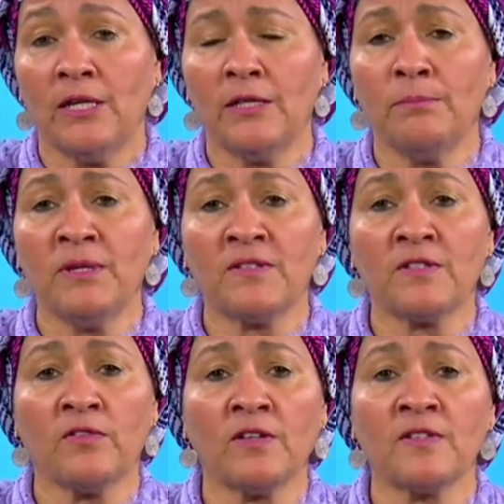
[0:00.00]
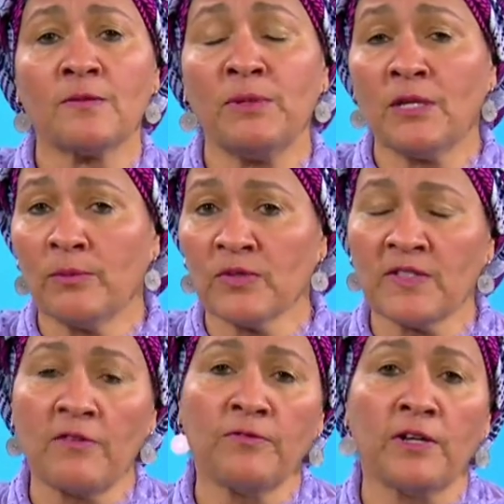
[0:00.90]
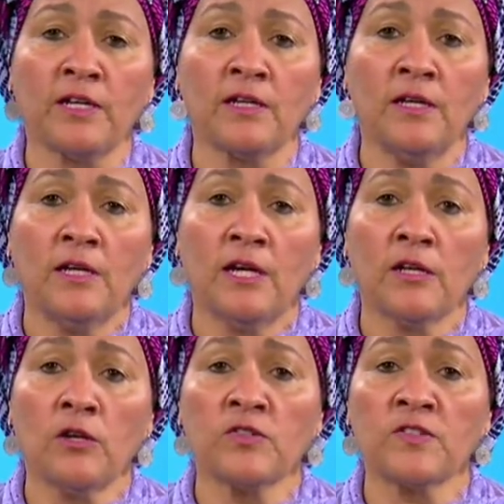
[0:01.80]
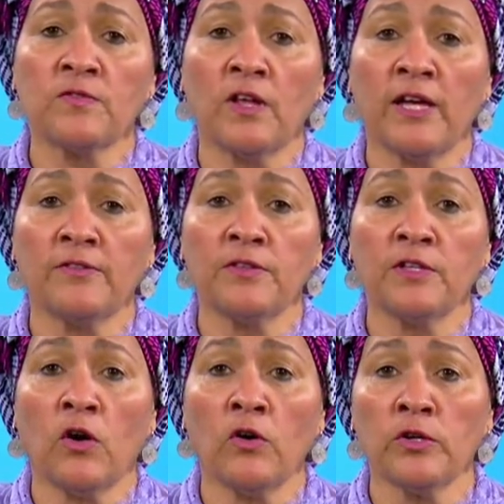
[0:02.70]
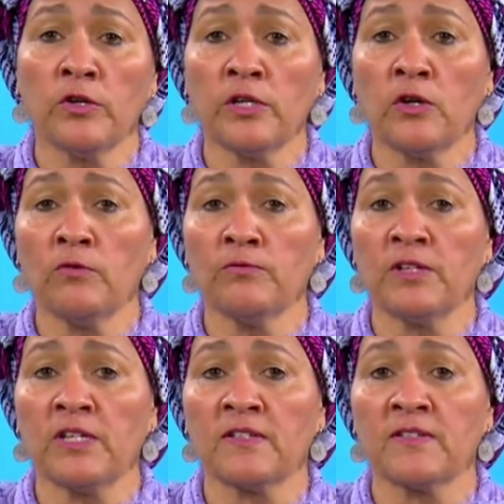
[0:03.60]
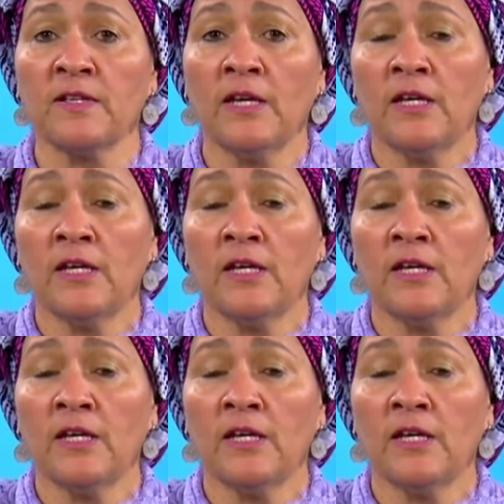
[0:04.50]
In the midst of unspeakable suffering and loss of life in the ongoing conflicts